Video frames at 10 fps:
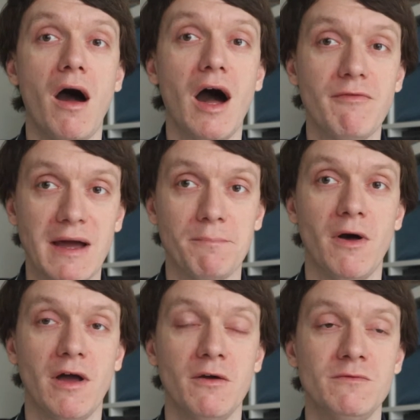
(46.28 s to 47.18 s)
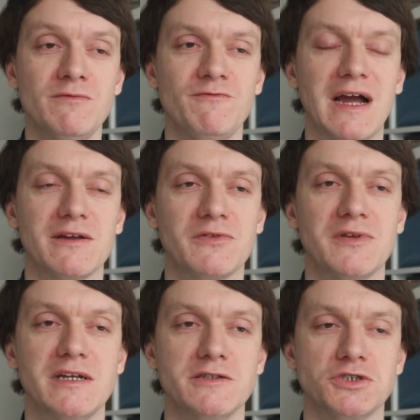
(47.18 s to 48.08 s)
I've had my own
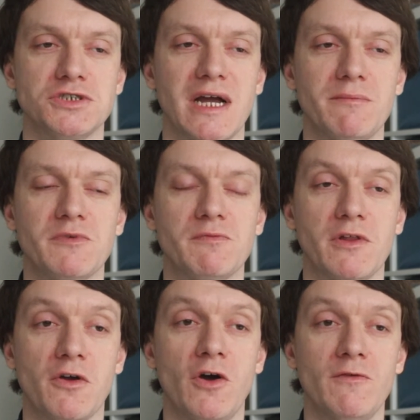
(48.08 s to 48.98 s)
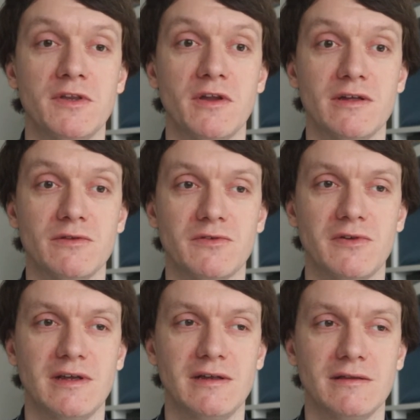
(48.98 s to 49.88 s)
vaccine jabs for the
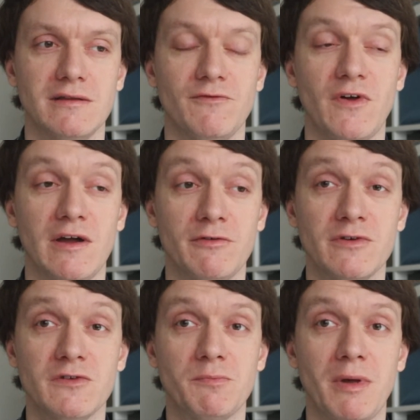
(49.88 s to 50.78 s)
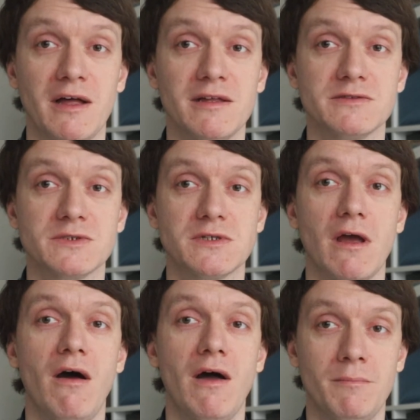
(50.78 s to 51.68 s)
COVID-19 virus,
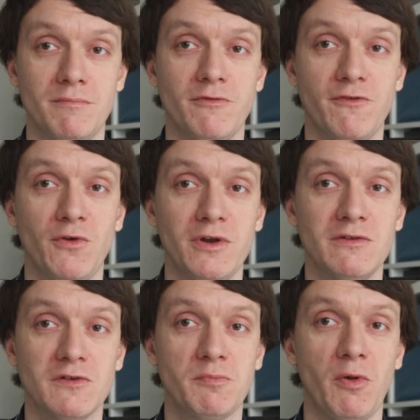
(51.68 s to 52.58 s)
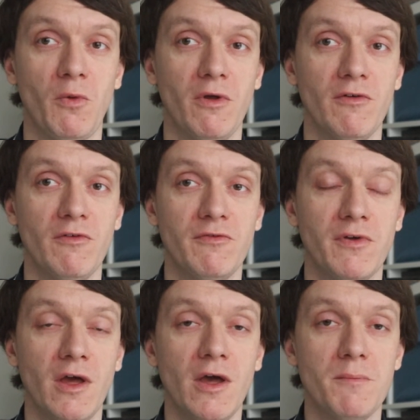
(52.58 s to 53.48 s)
but I'm fully in support of
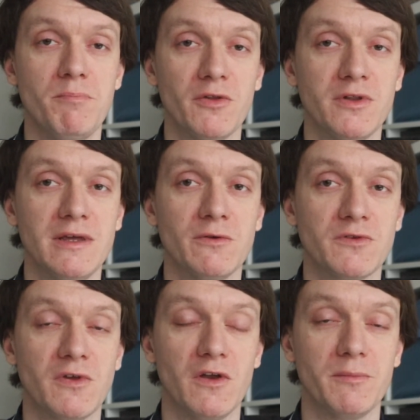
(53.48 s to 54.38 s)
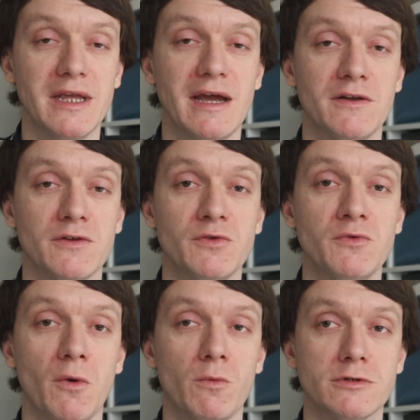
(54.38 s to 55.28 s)
bodily autonomy, and I do
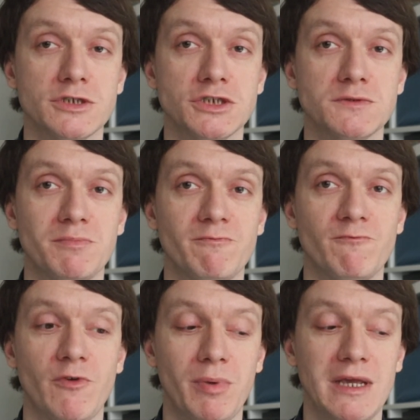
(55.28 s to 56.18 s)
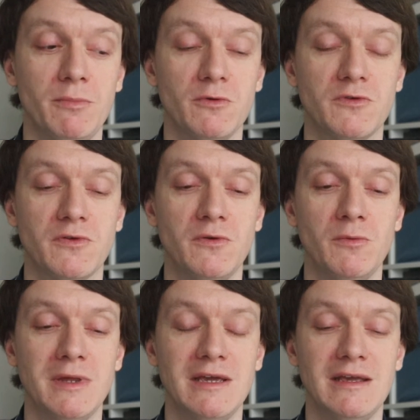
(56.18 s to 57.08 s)
not wish for people to
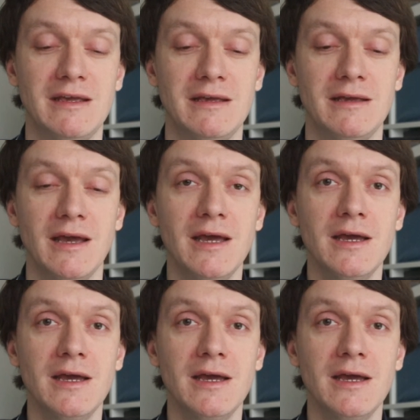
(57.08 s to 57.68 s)
be